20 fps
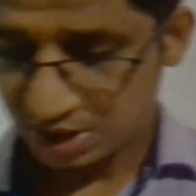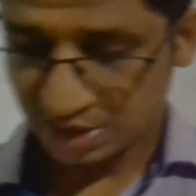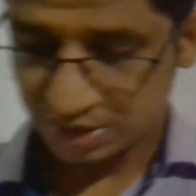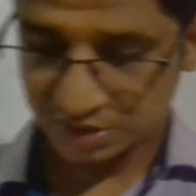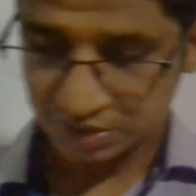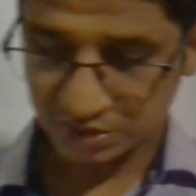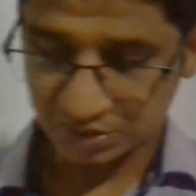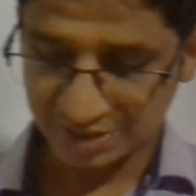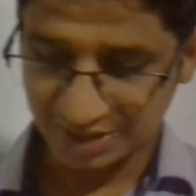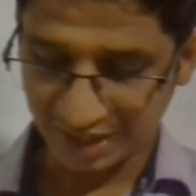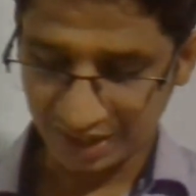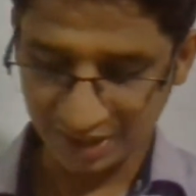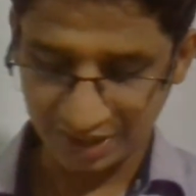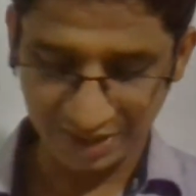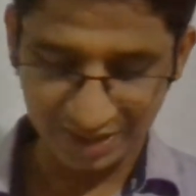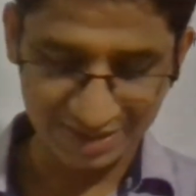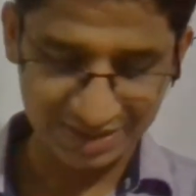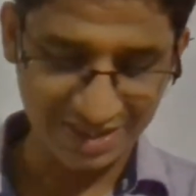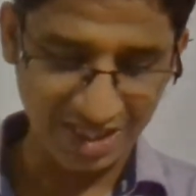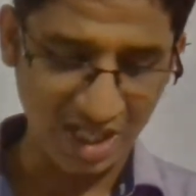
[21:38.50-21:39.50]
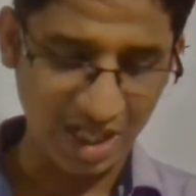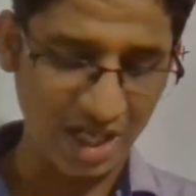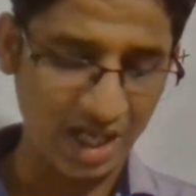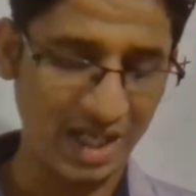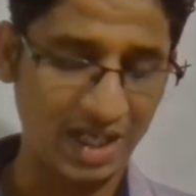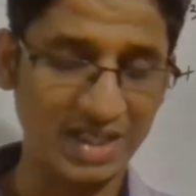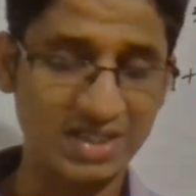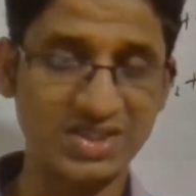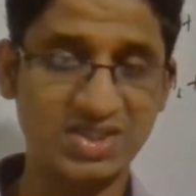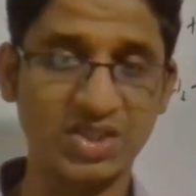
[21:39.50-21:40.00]
So that is the
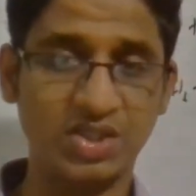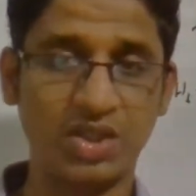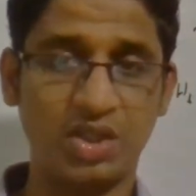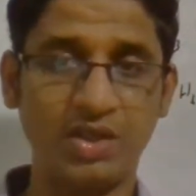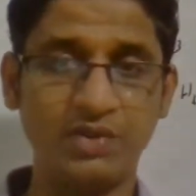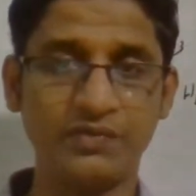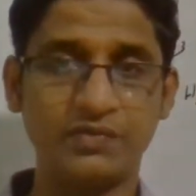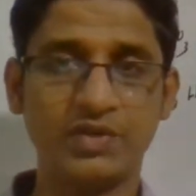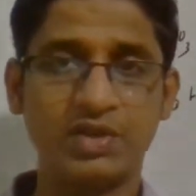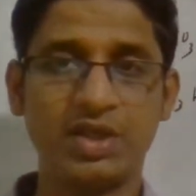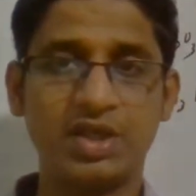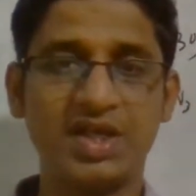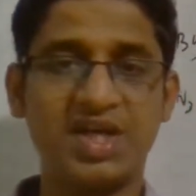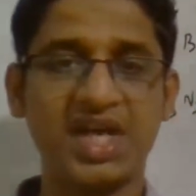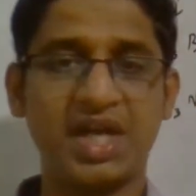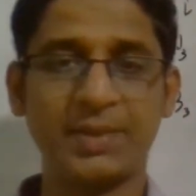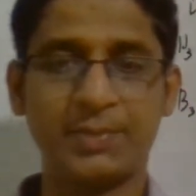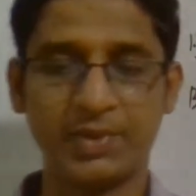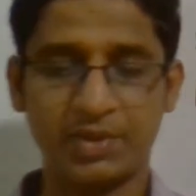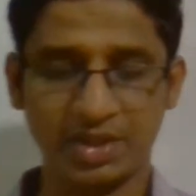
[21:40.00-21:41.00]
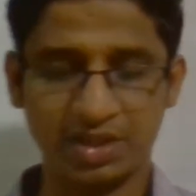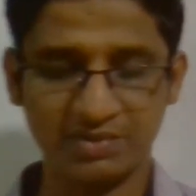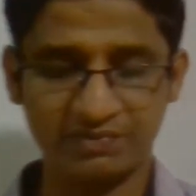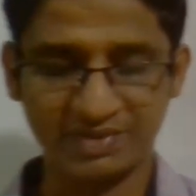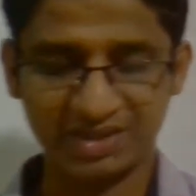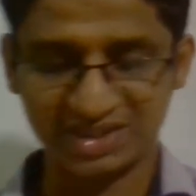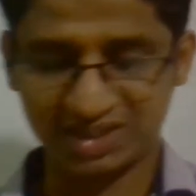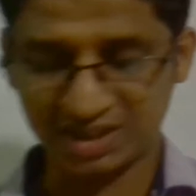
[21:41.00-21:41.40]
action of diborane with